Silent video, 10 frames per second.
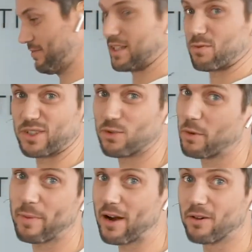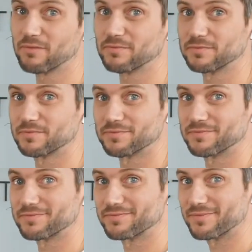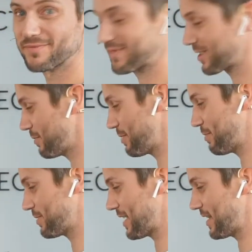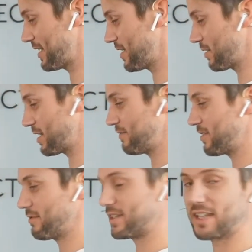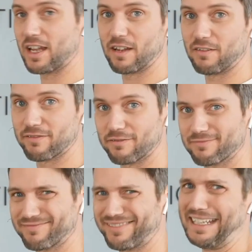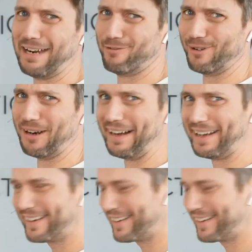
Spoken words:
what it's all about. Some people say they don't give to receive. Yeah, right.